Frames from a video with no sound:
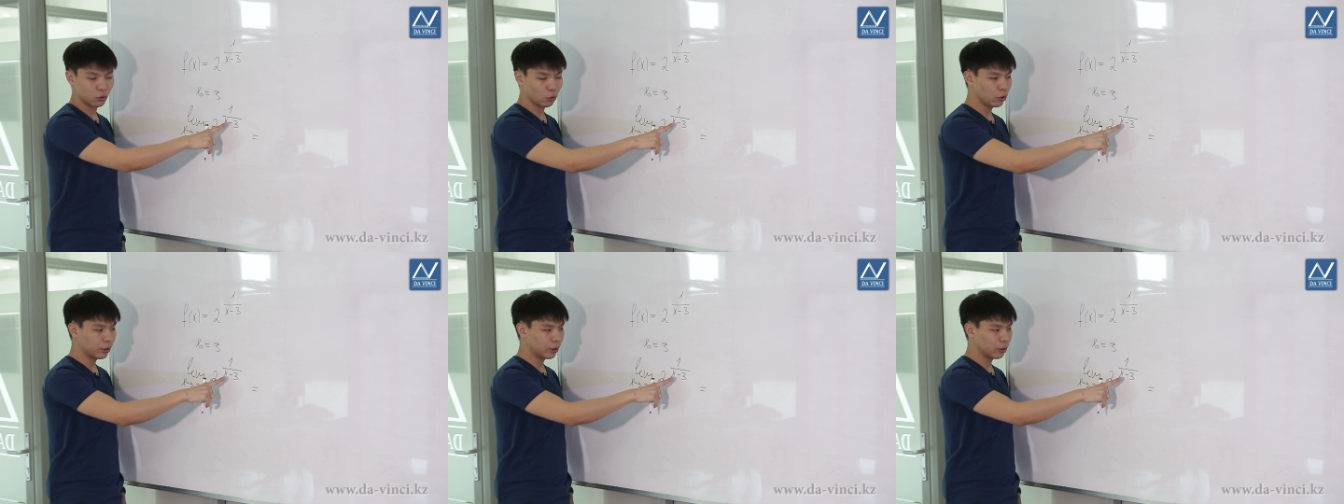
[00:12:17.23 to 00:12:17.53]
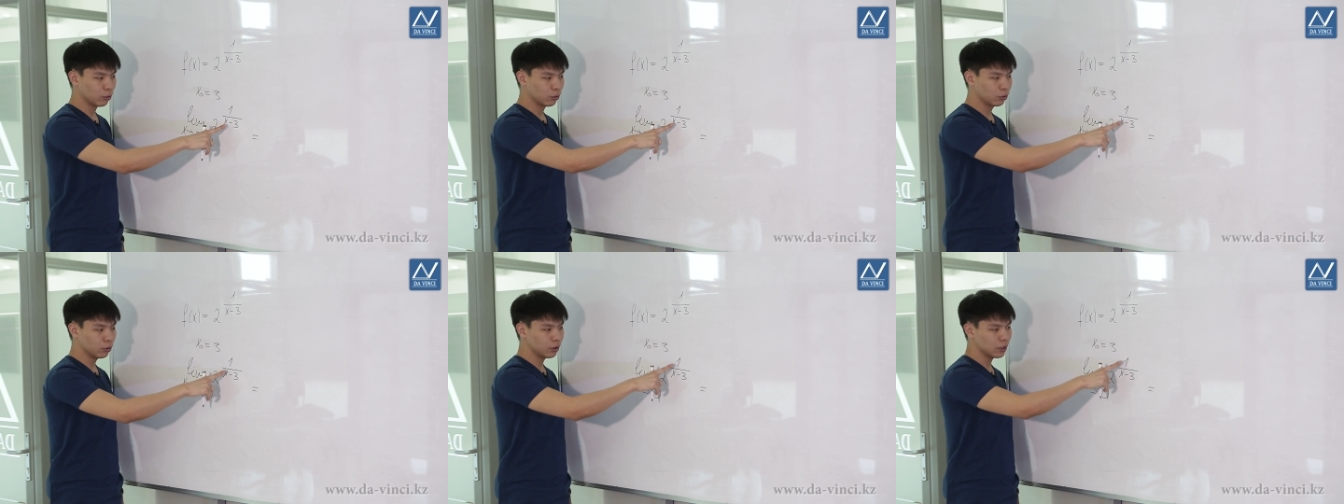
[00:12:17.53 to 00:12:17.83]
There
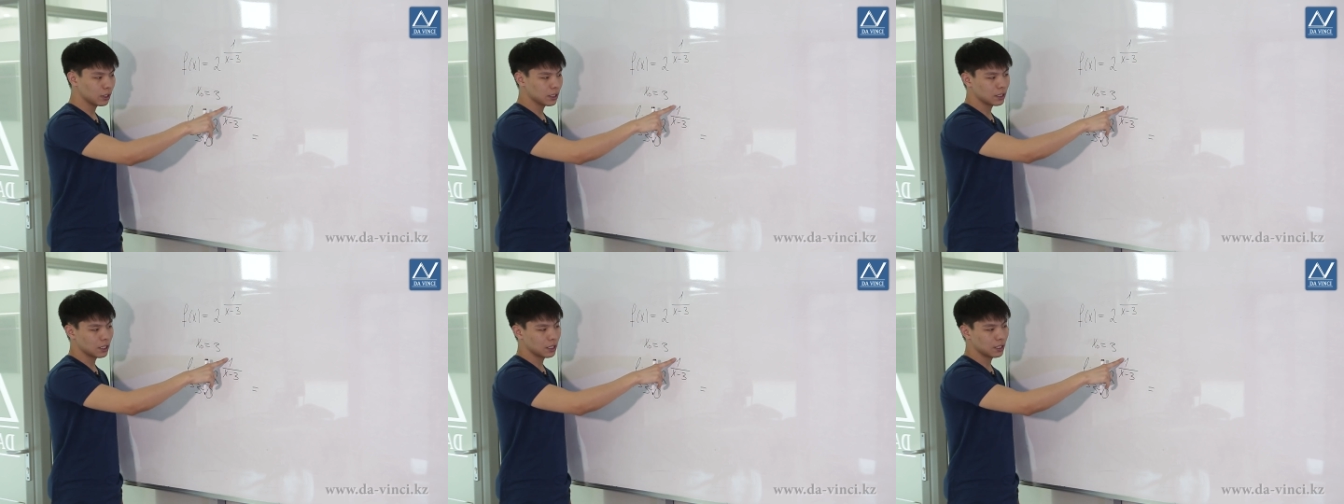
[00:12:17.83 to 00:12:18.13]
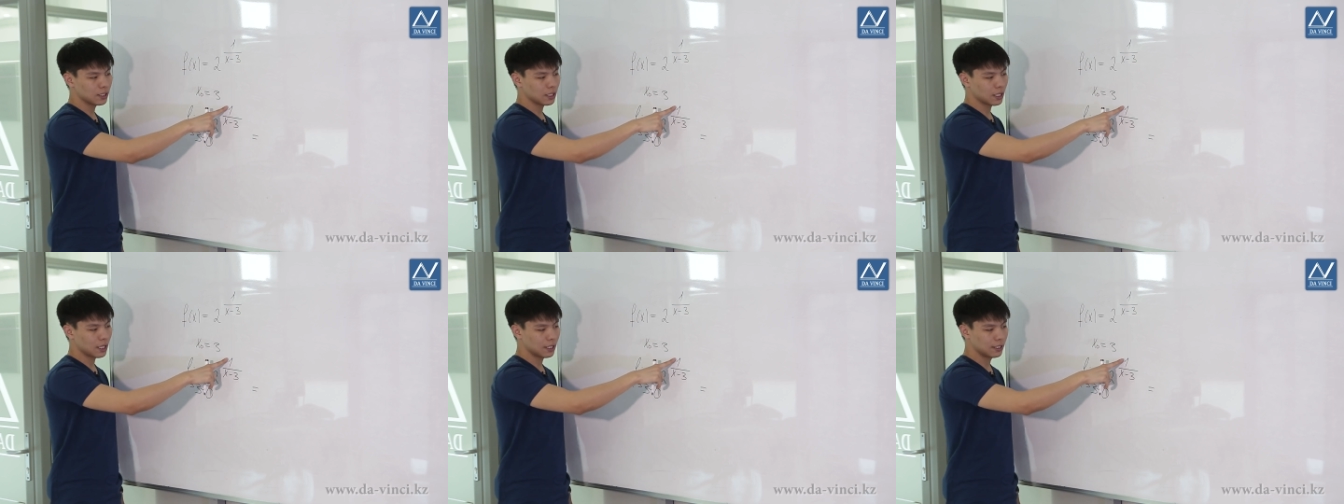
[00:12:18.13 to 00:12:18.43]
will be 1
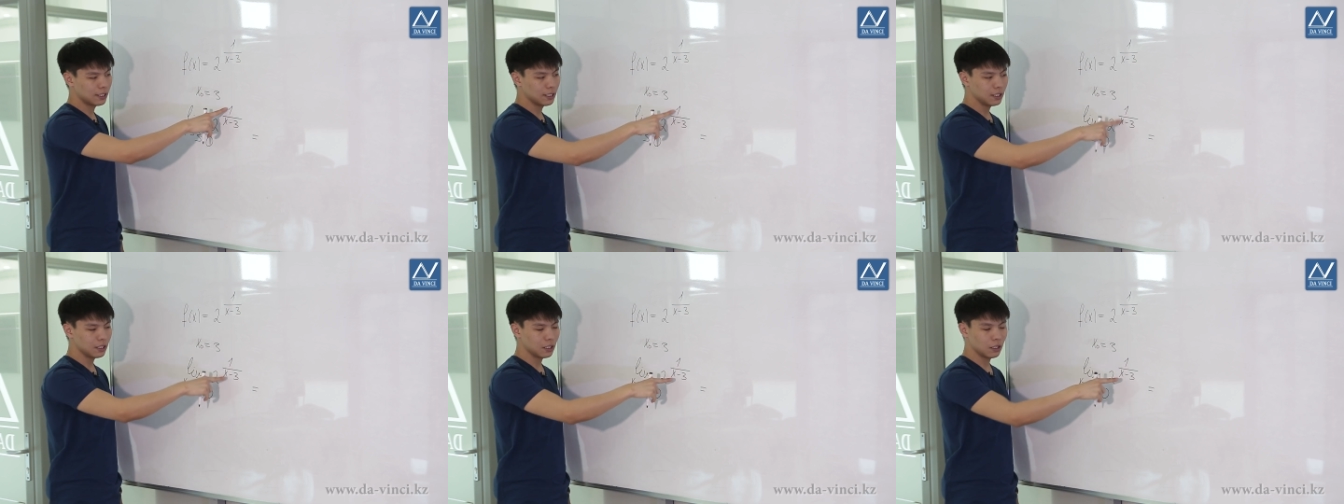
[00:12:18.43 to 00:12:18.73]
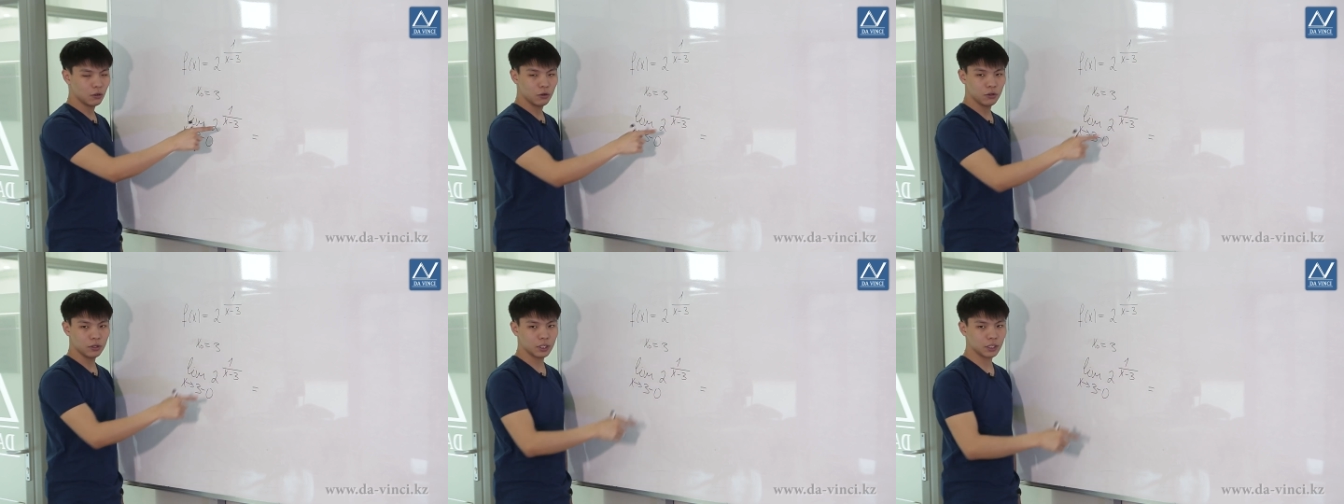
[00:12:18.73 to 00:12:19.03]
divided by
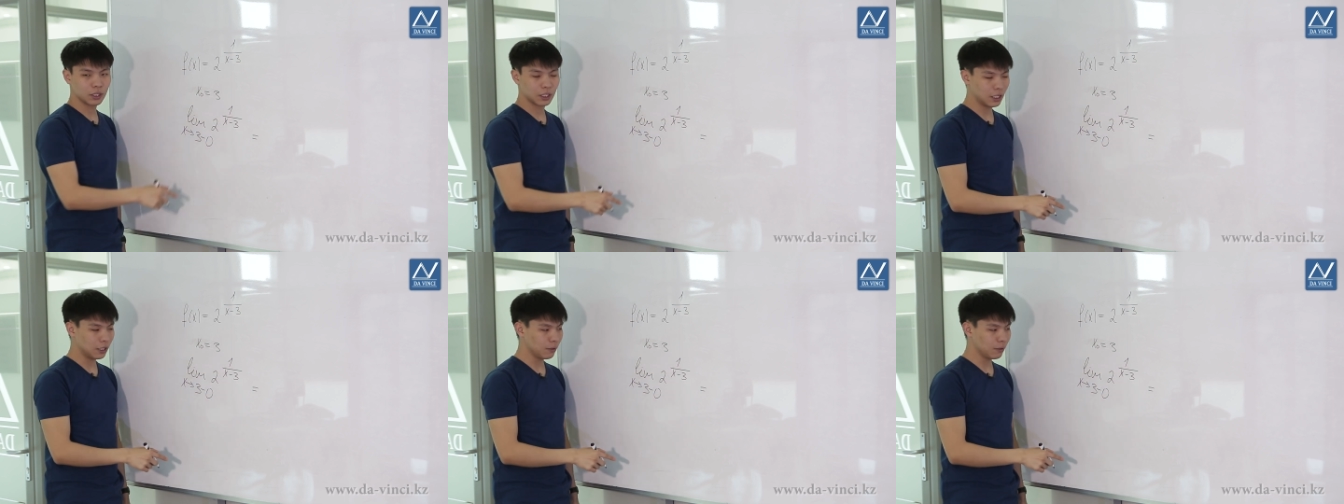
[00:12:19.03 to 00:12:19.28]
minus